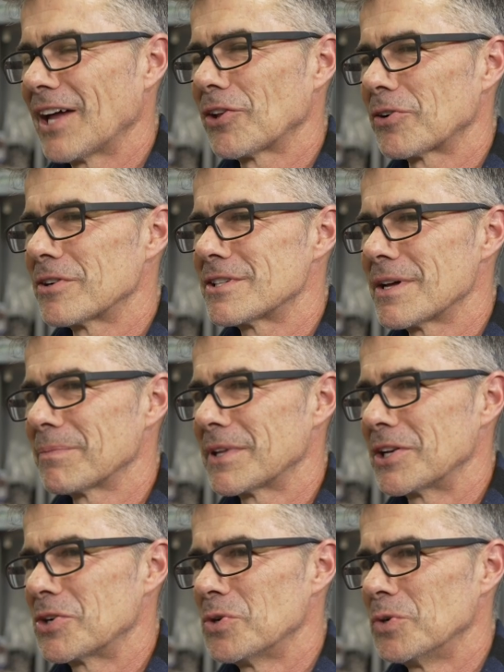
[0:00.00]
learned
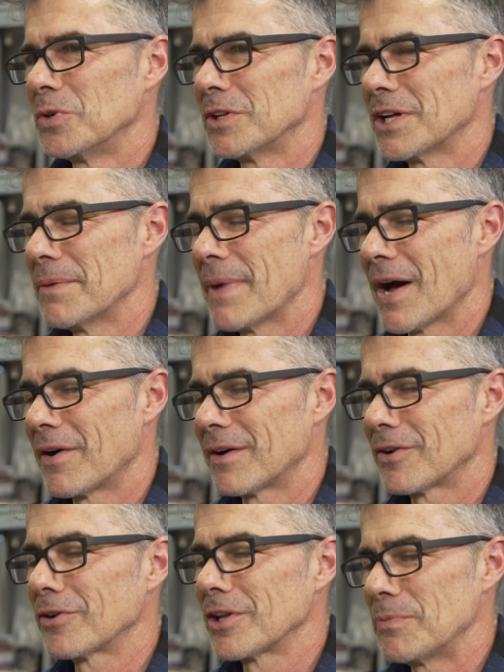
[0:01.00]
something cool about
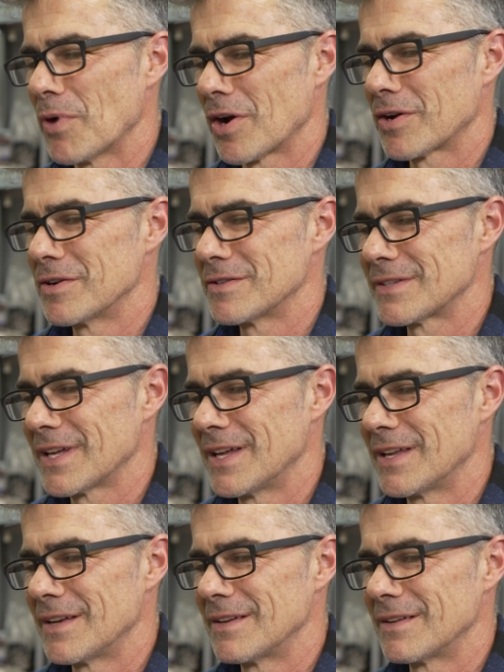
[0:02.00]
early Broncos
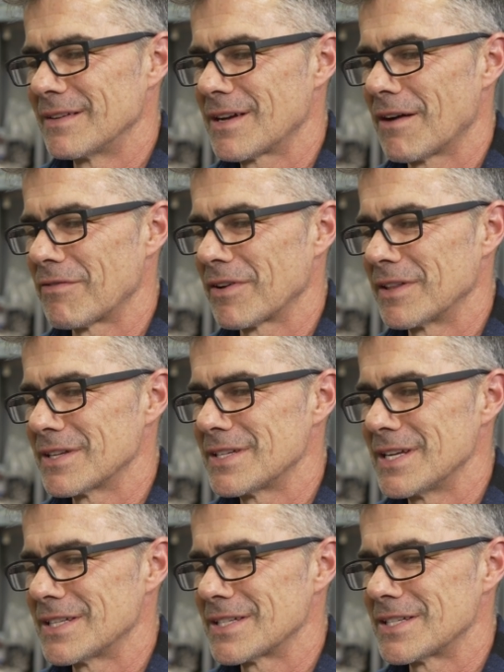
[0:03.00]
in covering the
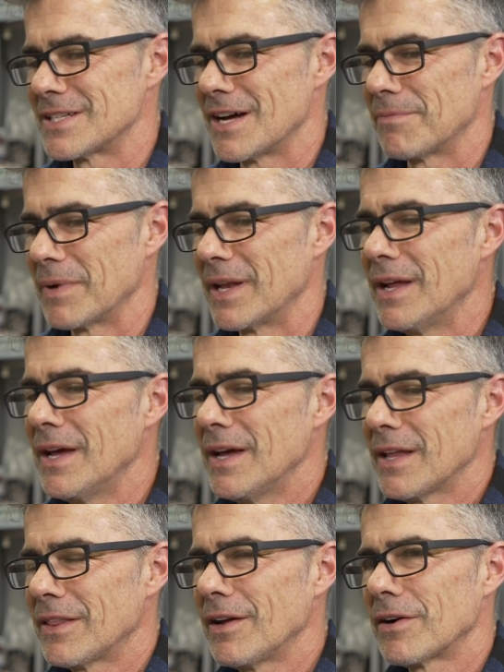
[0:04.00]
seats and stuff, but
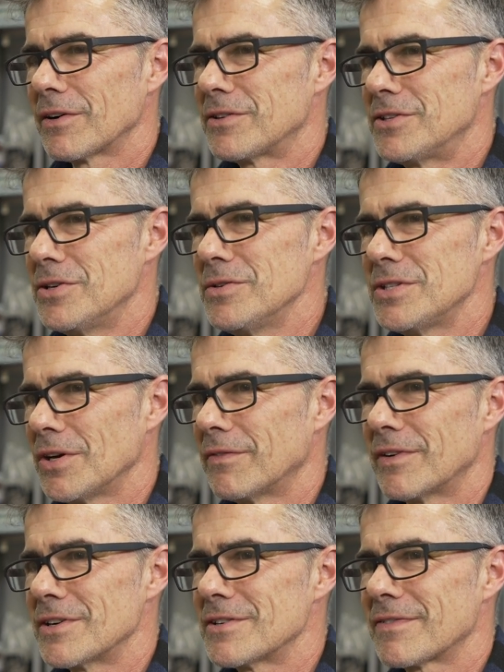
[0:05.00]
there are 2
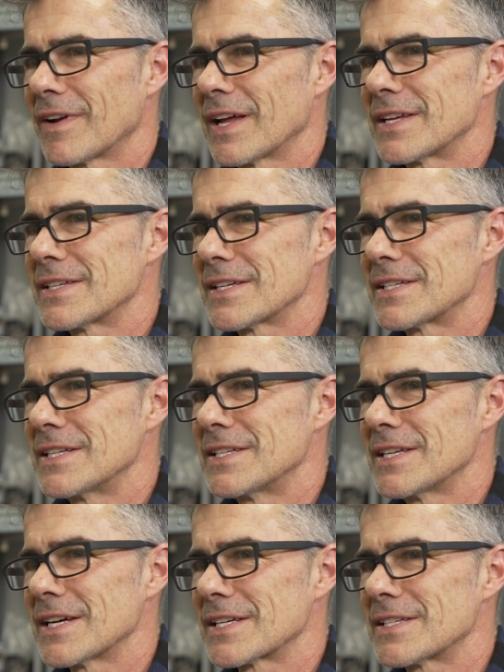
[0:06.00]
silvers for like
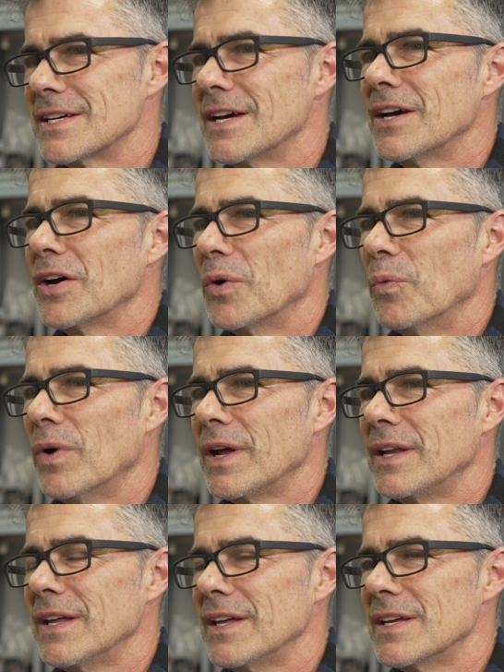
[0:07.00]
$66.
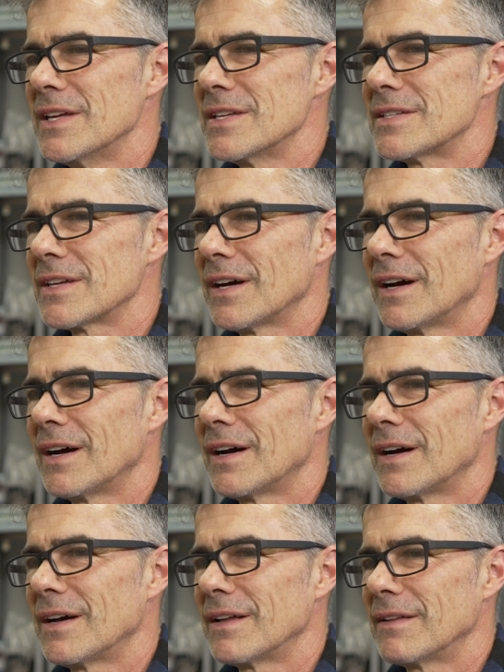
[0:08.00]
One is
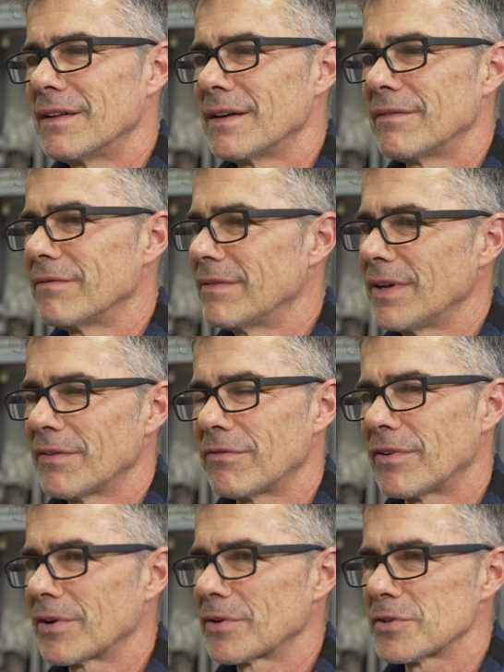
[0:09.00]
the
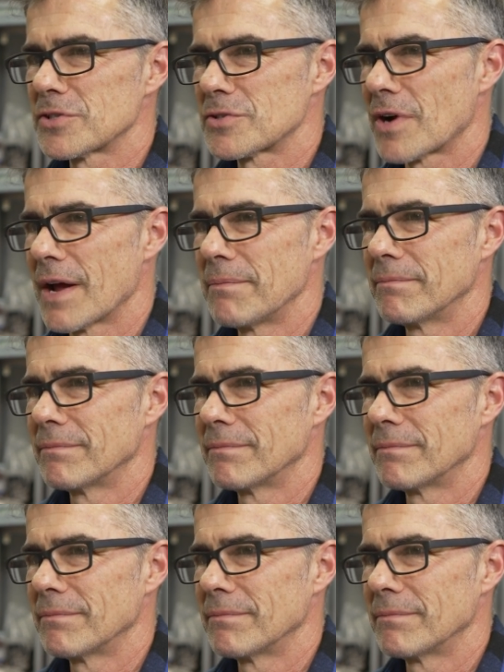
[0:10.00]
vertical stripe.